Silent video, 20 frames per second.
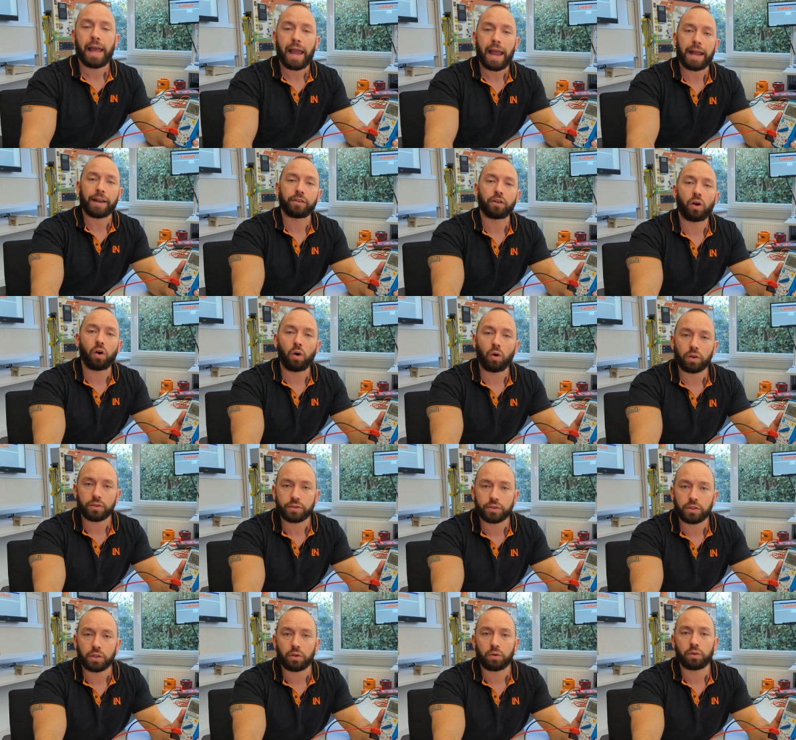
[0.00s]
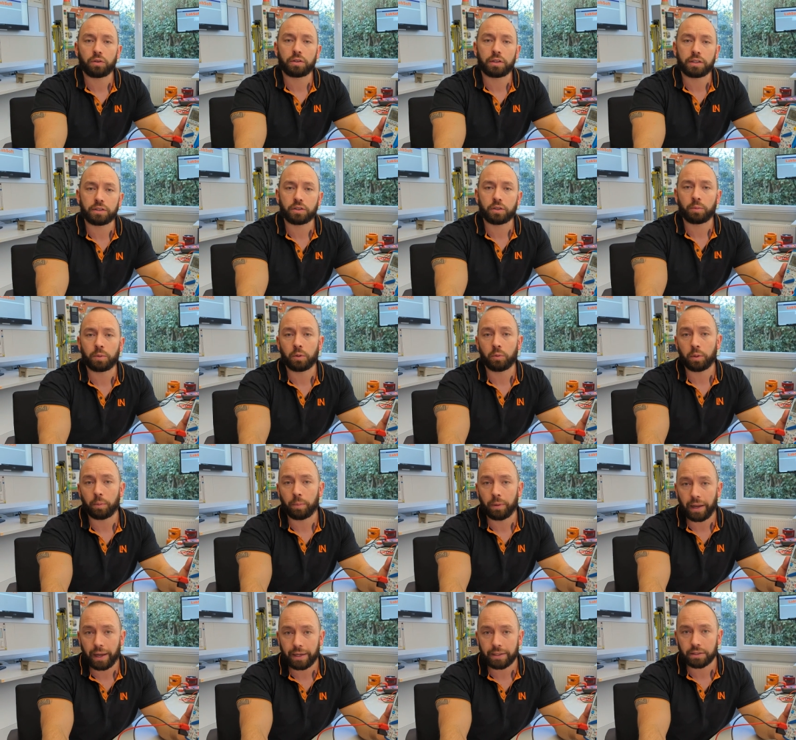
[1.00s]
and also needs to be
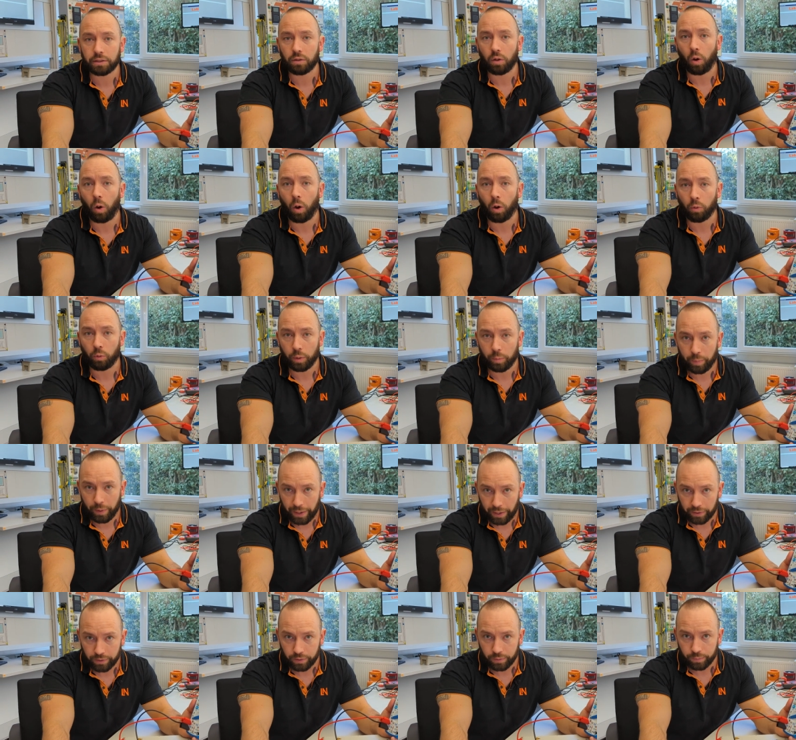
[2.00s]
replaced or repaired.